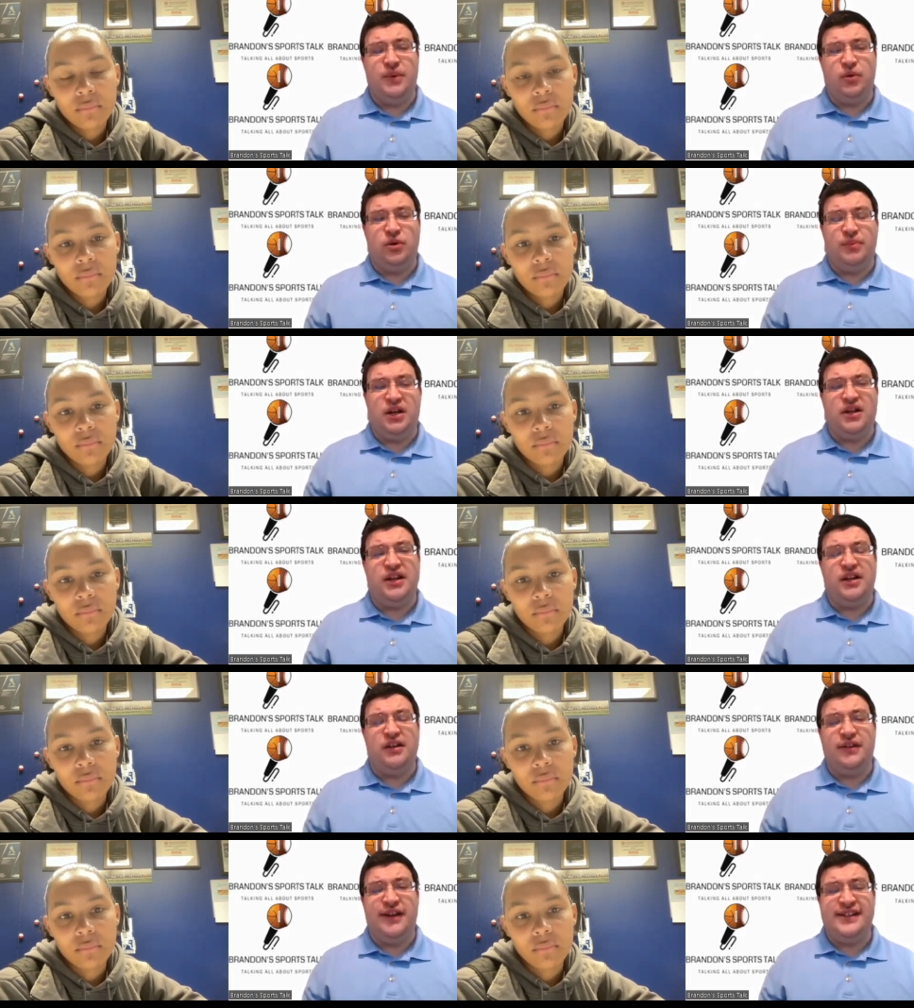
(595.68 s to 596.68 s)
Speaker 1: build upon
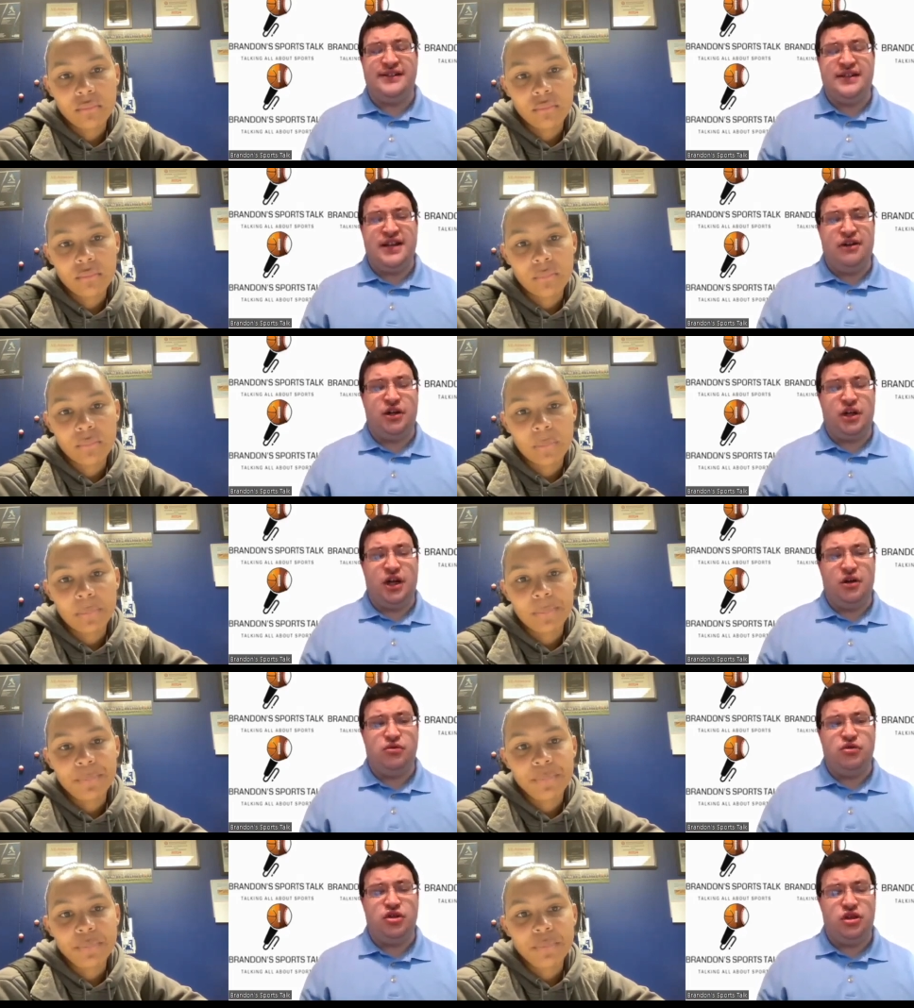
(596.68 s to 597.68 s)
it as now a
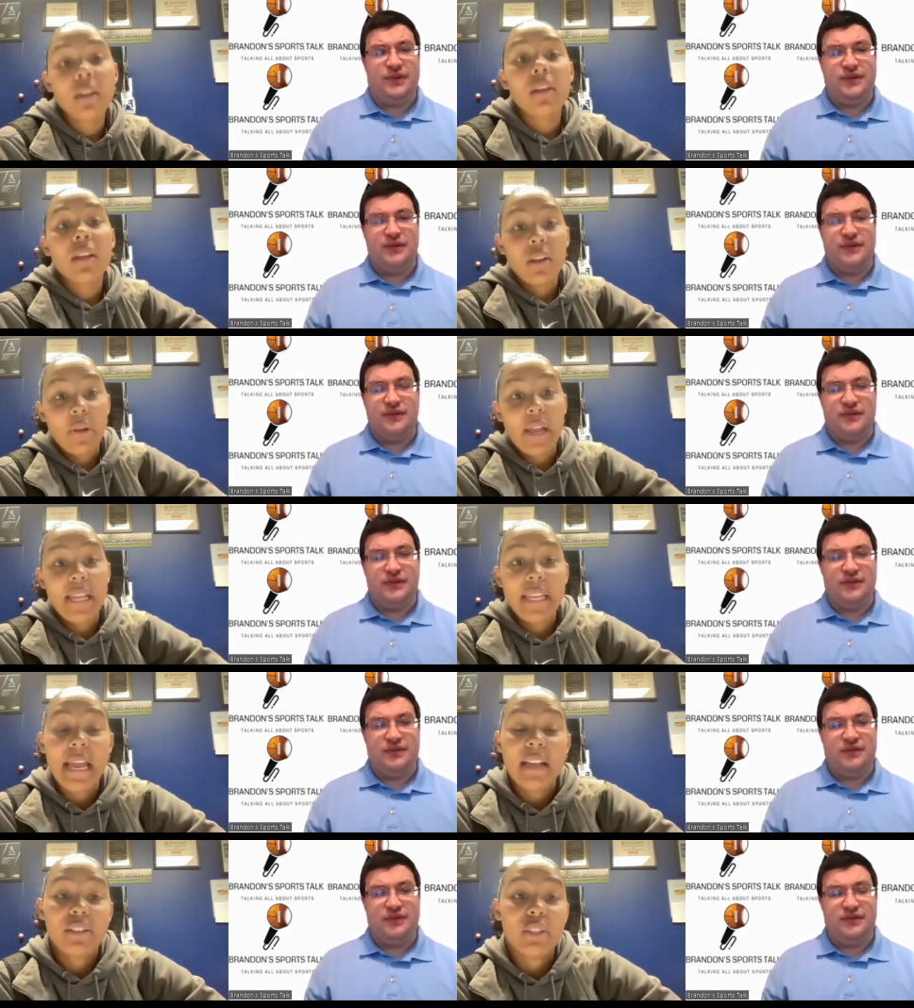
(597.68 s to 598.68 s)
coach?
Speaker 2: Right.
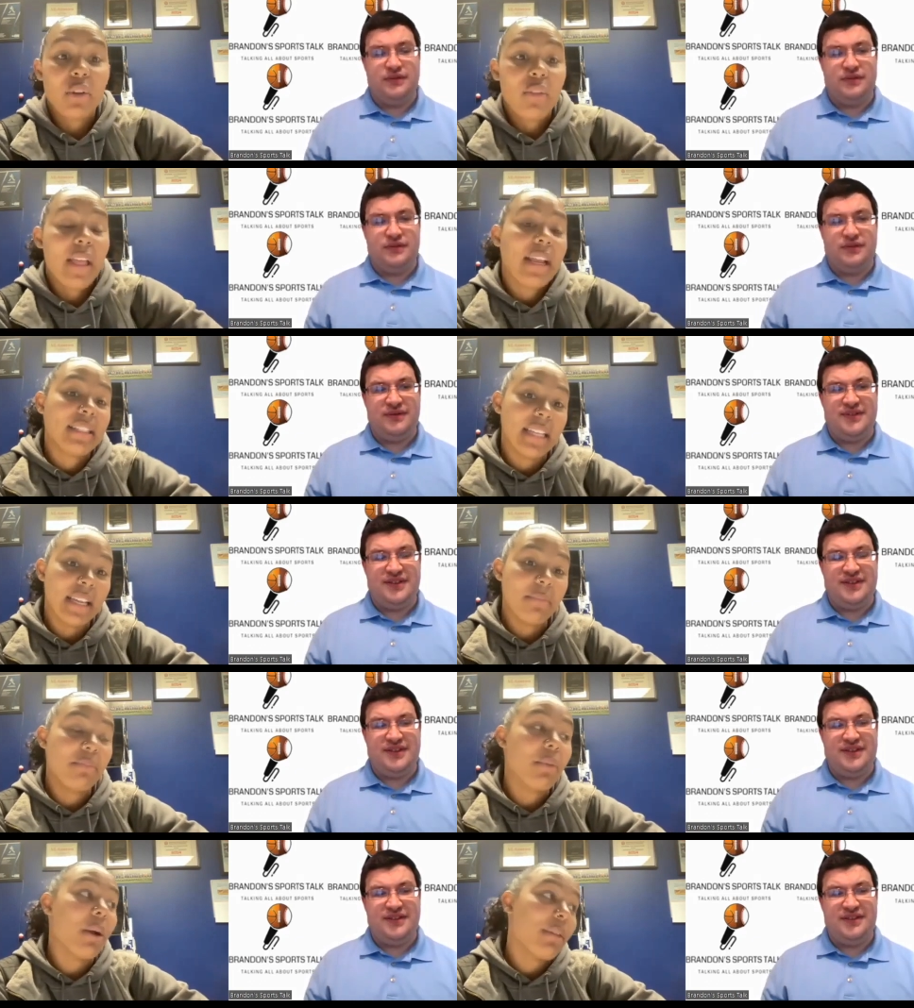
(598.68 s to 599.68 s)
Yeah. So like I
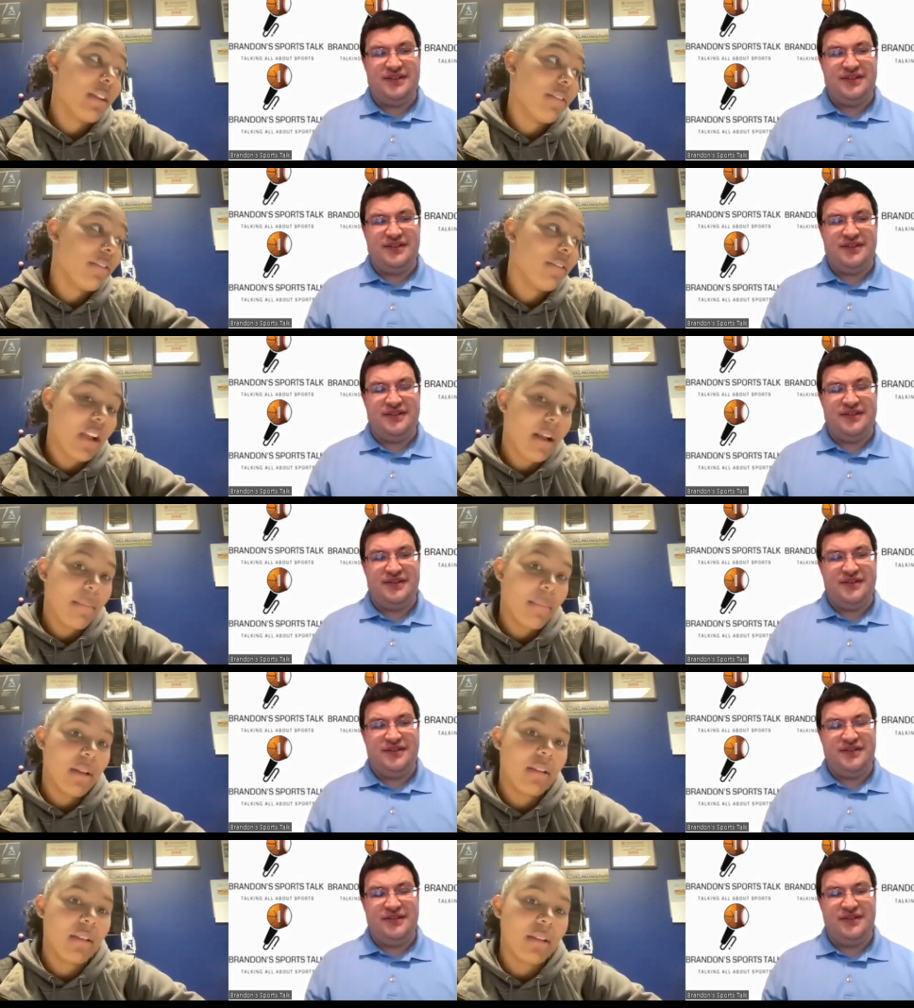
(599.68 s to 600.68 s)
said, coming
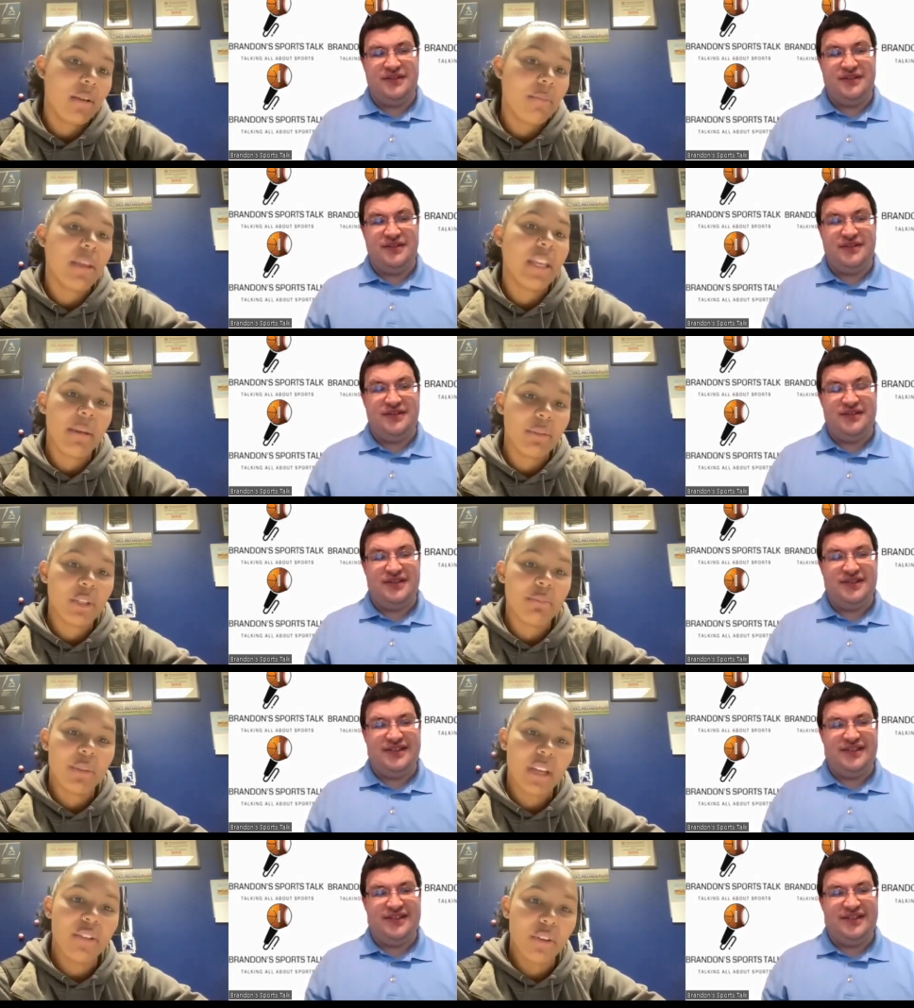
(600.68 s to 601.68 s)
from being able to
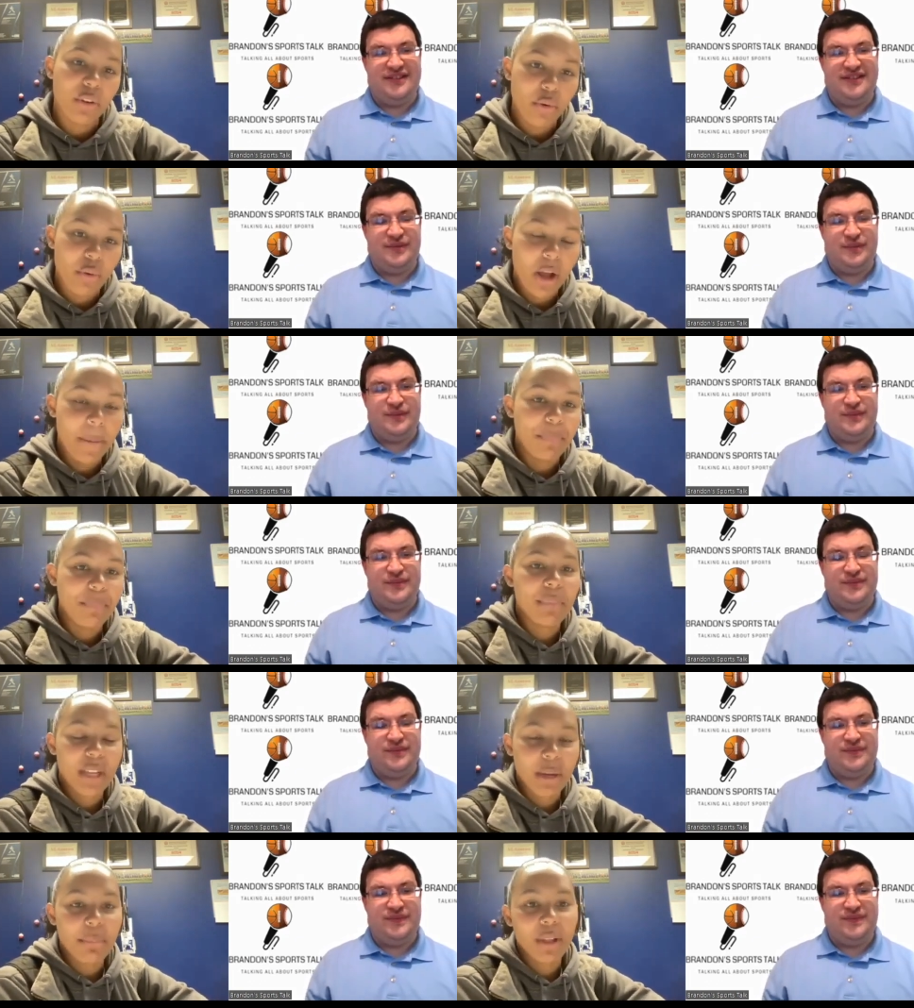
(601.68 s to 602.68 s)
be under
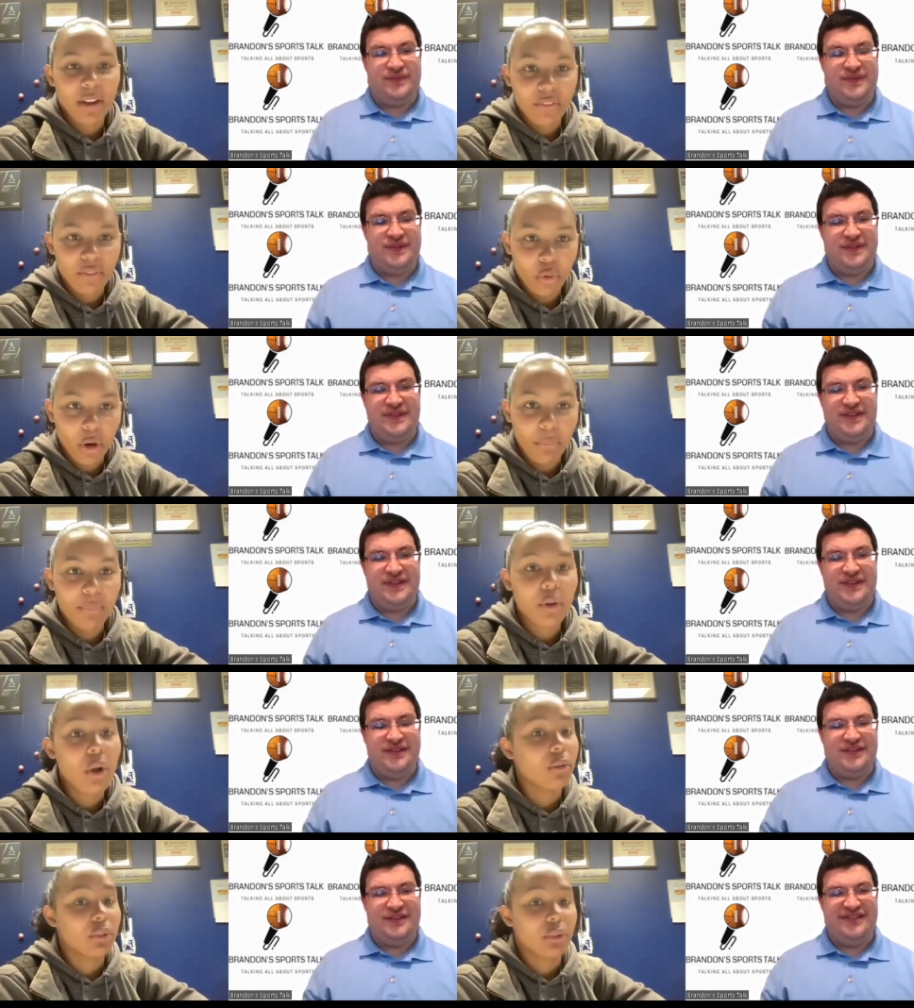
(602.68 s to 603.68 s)
being a player of Norm,
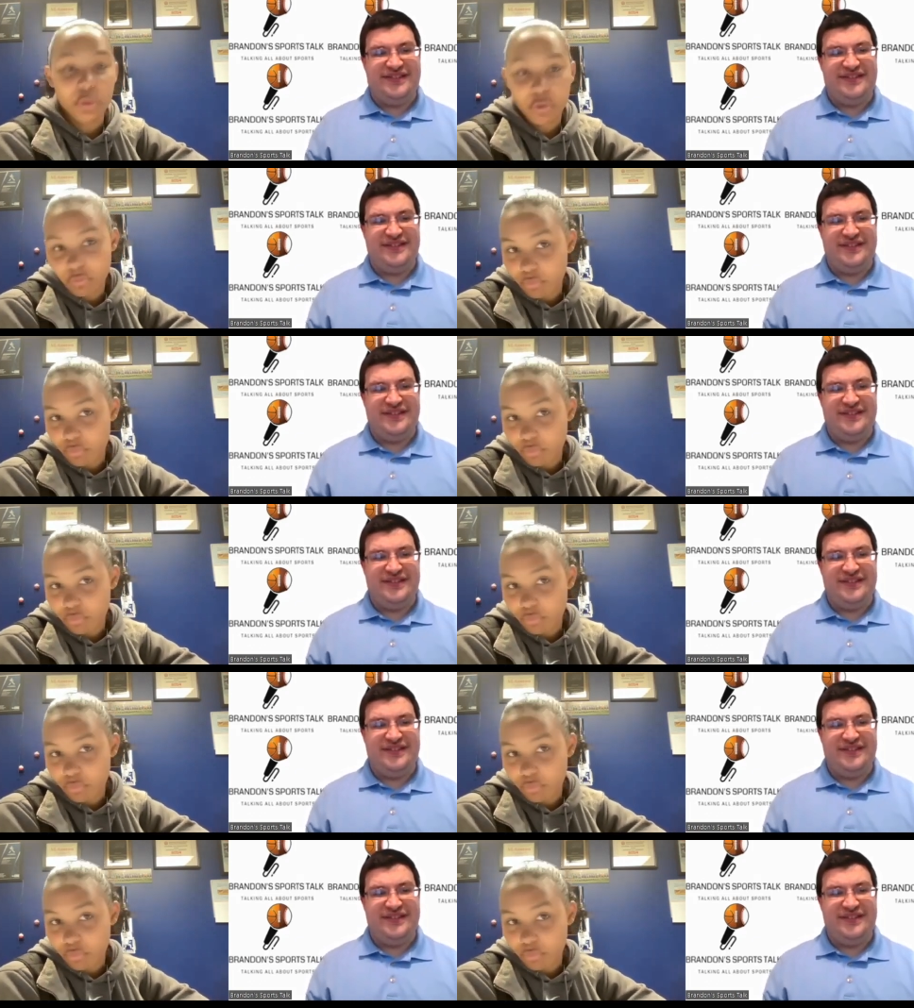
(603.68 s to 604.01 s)
culture is